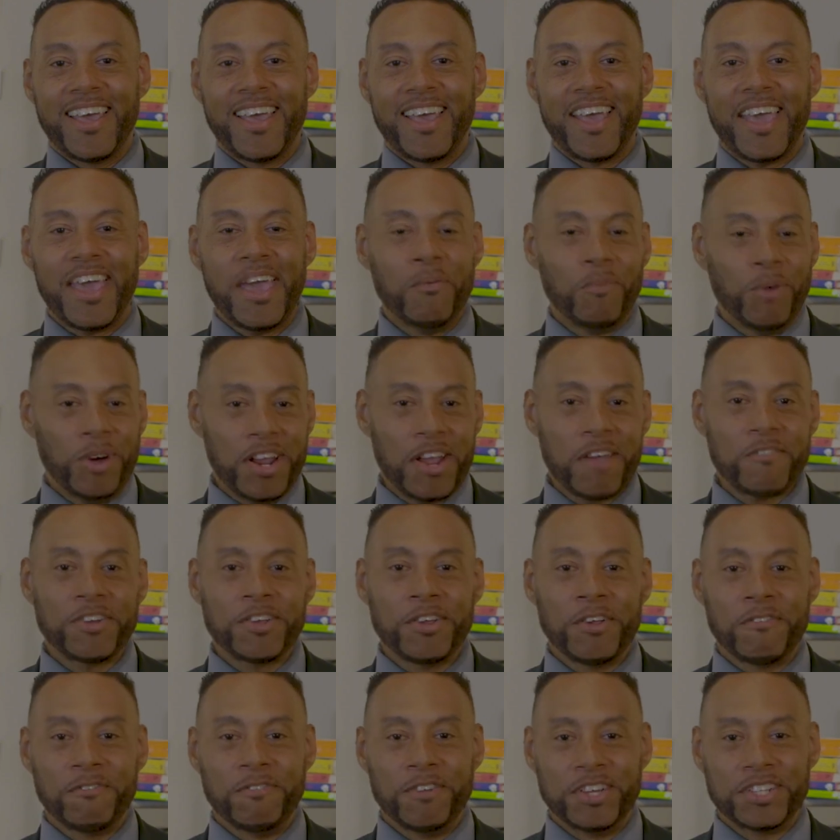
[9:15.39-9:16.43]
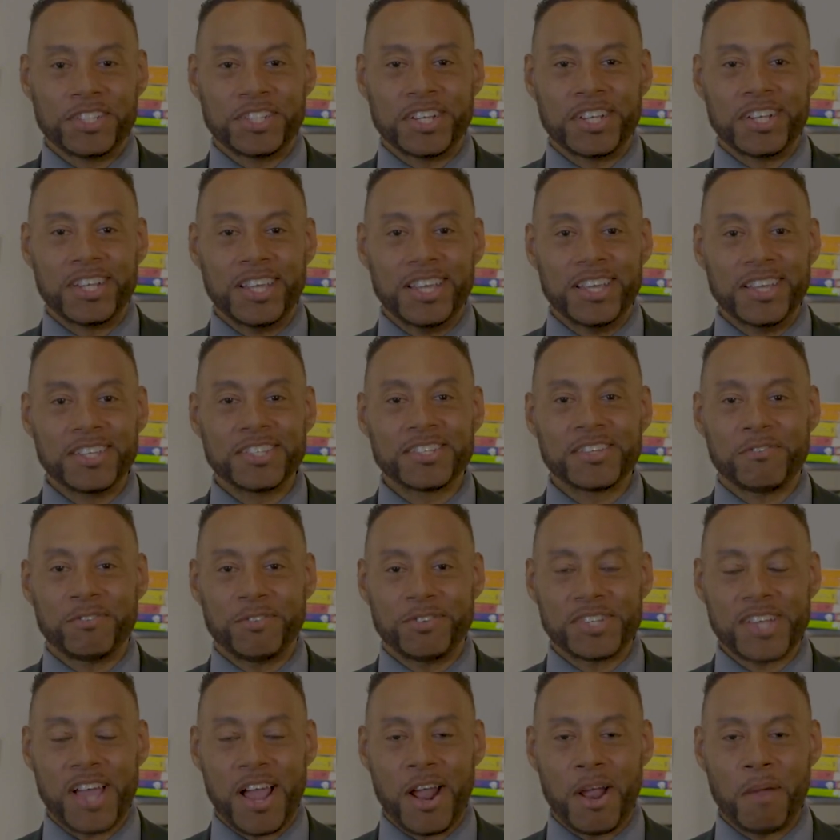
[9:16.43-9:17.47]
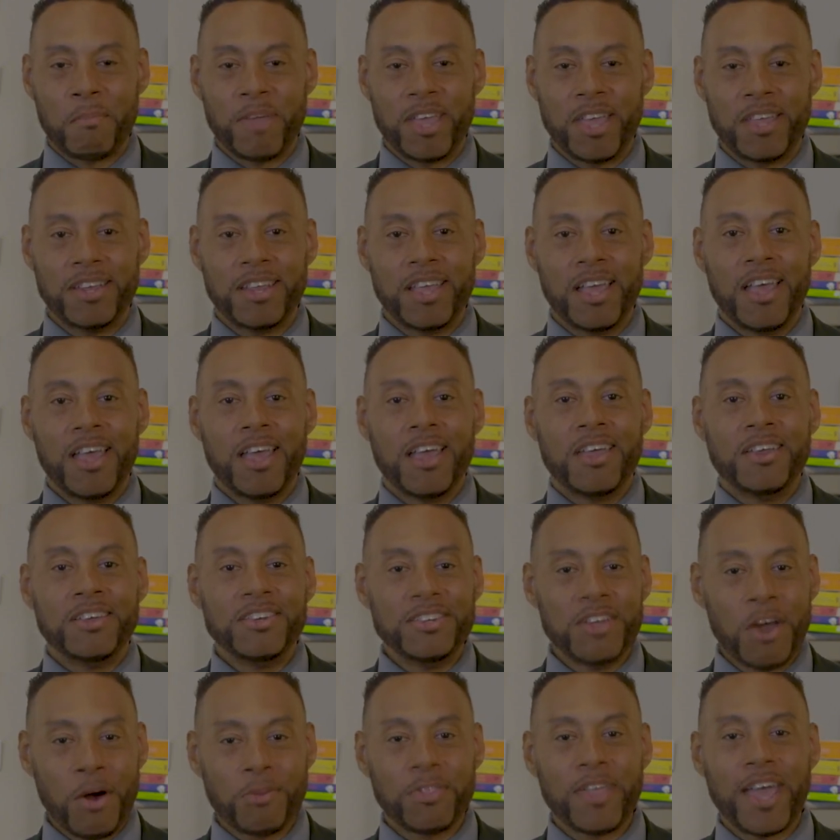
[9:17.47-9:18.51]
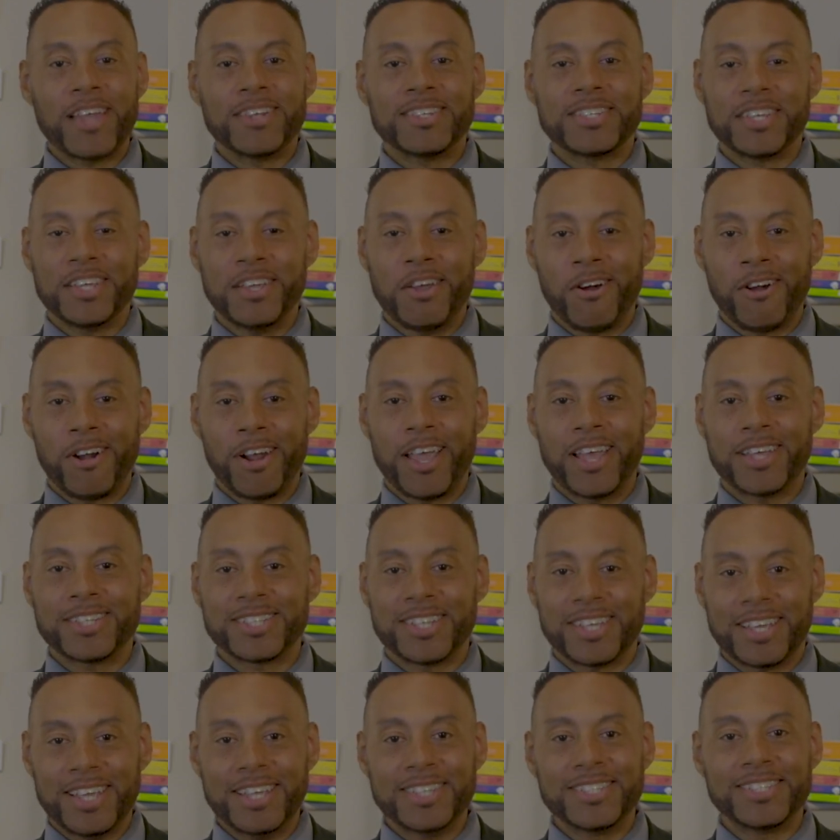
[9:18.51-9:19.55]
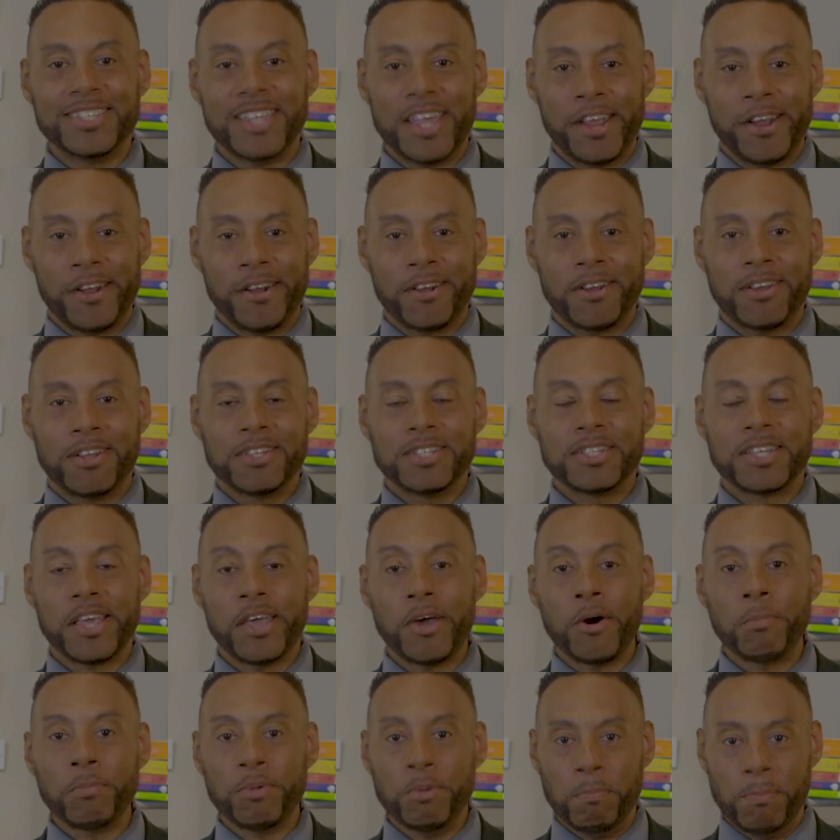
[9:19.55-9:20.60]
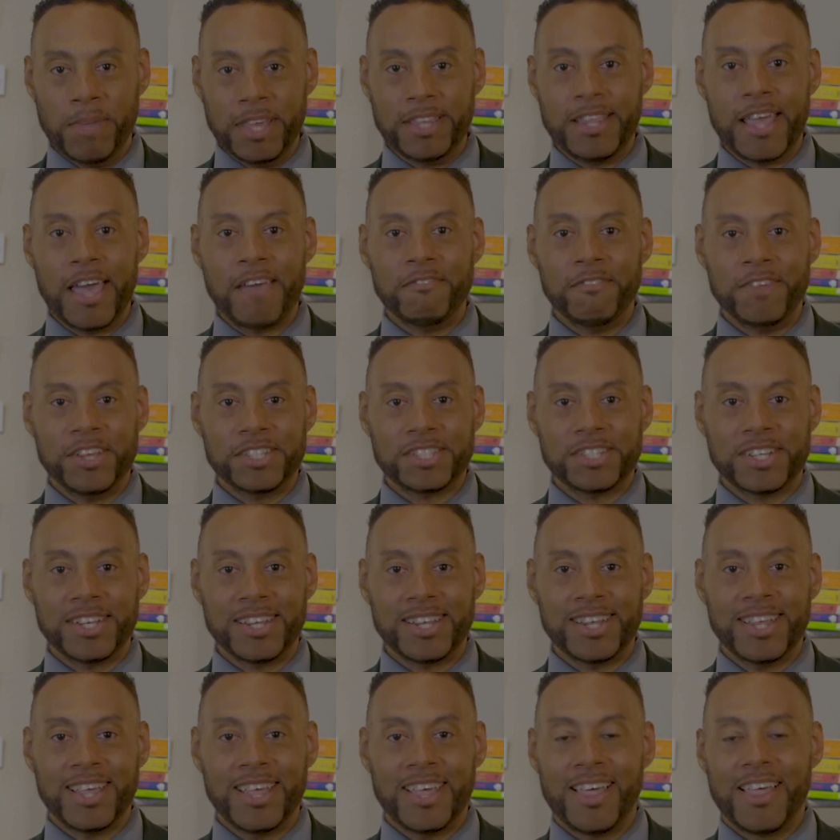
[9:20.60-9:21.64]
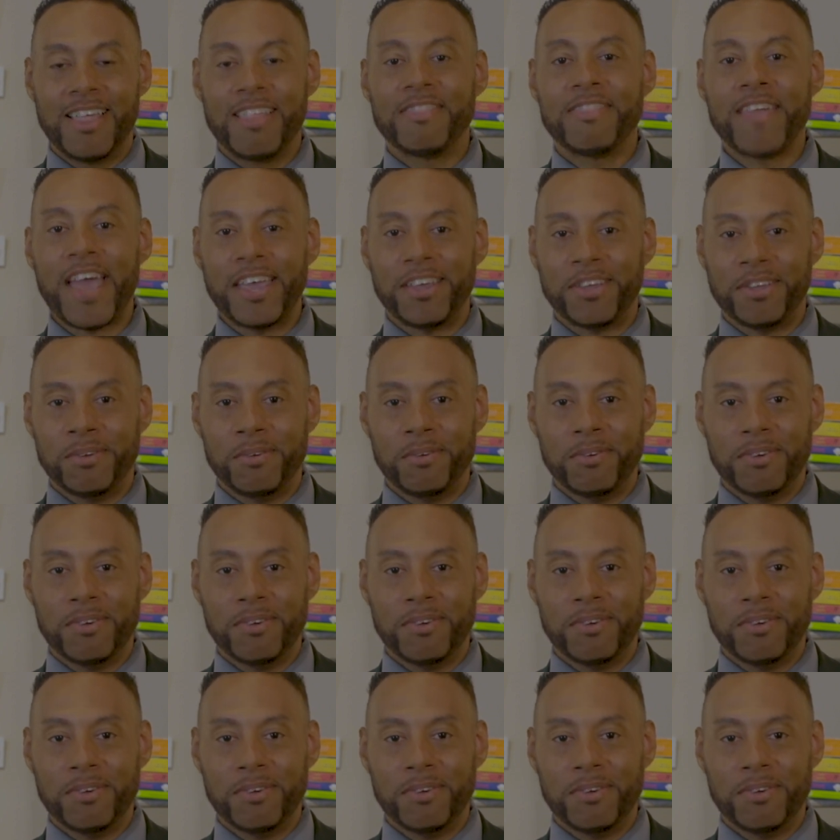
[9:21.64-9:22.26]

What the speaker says: And whatever your vision is of retirement, know that TRS is there to help you meet that vision. Thank you.